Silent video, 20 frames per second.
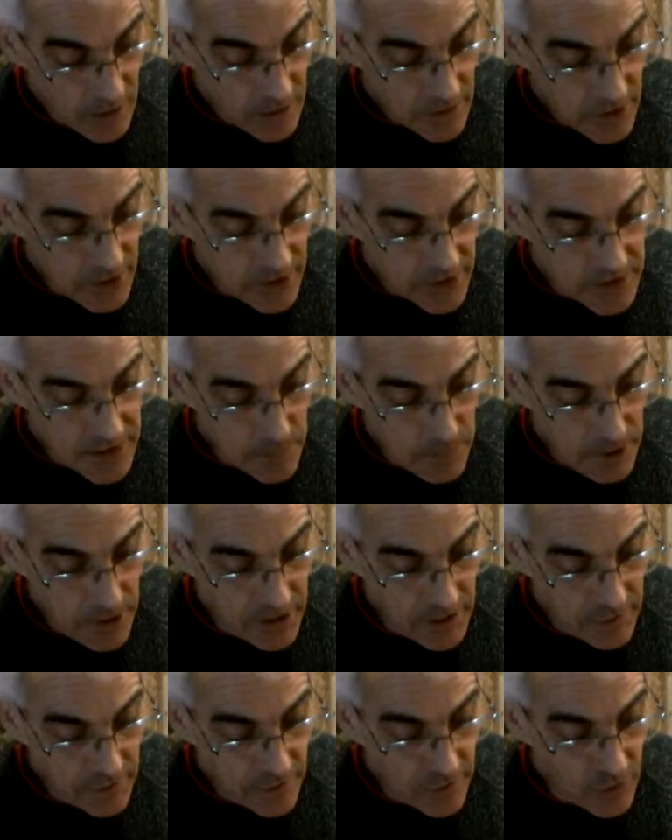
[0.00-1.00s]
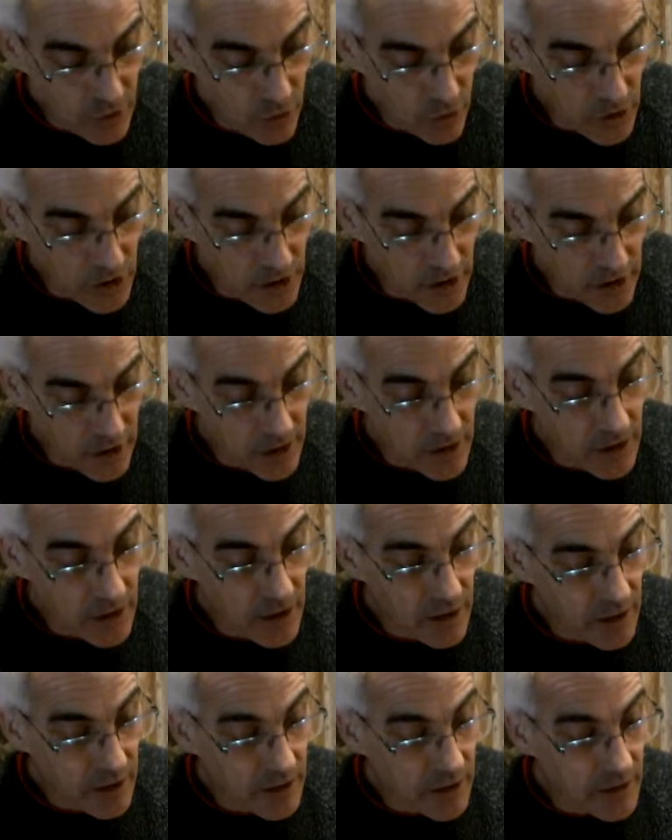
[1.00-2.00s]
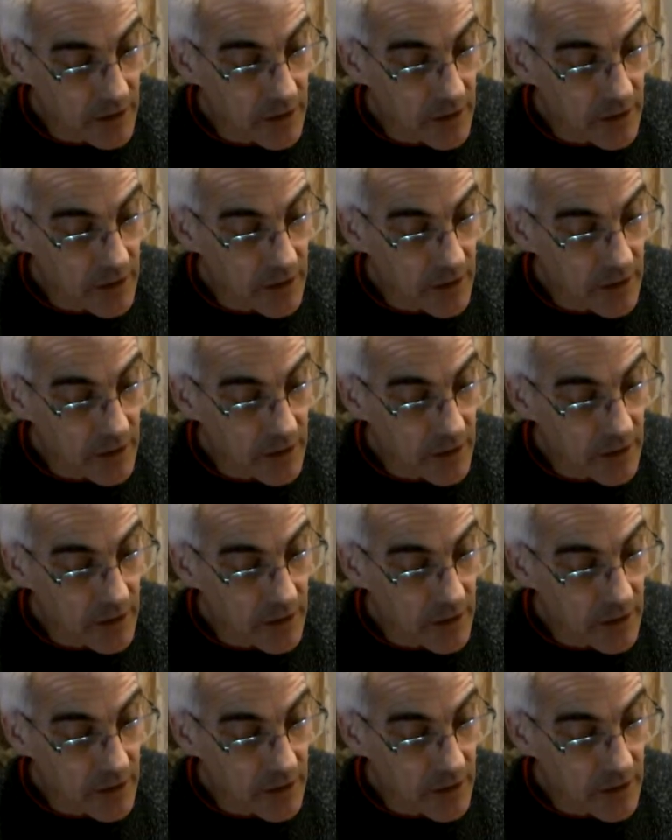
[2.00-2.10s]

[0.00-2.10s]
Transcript: That is a pin for locking the